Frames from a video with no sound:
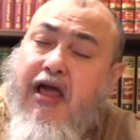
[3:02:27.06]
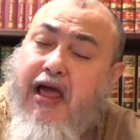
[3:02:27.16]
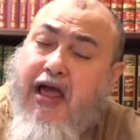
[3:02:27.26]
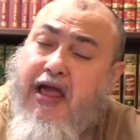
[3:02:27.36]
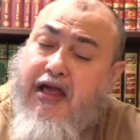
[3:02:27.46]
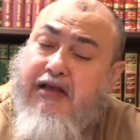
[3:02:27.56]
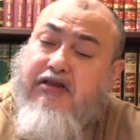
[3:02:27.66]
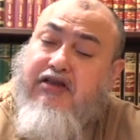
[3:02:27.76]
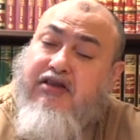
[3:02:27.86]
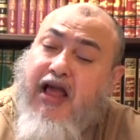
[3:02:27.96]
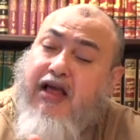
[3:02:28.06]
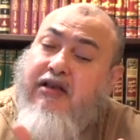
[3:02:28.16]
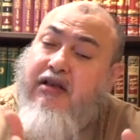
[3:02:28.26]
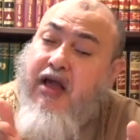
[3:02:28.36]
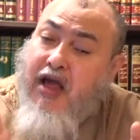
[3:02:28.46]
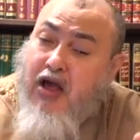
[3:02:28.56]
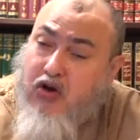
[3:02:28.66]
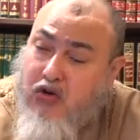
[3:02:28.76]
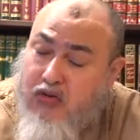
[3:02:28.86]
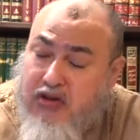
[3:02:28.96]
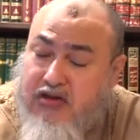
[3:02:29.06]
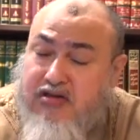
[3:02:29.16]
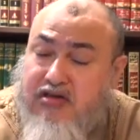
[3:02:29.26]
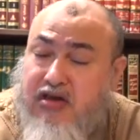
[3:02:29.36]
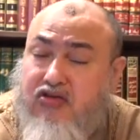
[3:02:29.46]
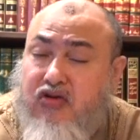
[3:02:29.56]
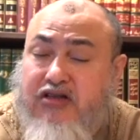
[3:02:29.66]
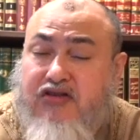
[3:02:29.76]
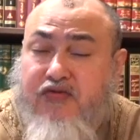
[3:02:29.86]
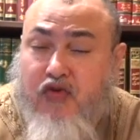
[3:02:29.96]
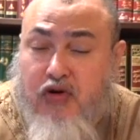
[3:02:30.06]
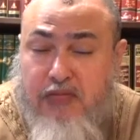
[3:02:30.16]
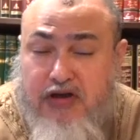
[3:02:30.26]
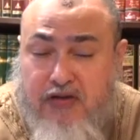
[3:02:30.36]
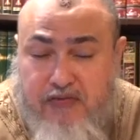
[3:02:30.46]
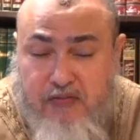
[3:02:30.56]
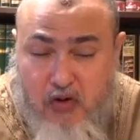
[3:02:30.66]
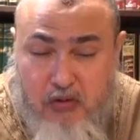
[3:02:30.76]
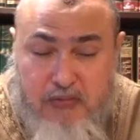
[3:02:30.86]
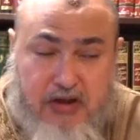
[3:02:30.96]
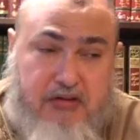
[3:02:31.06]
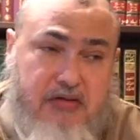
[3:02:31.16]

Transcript: and that now is the transformative moment.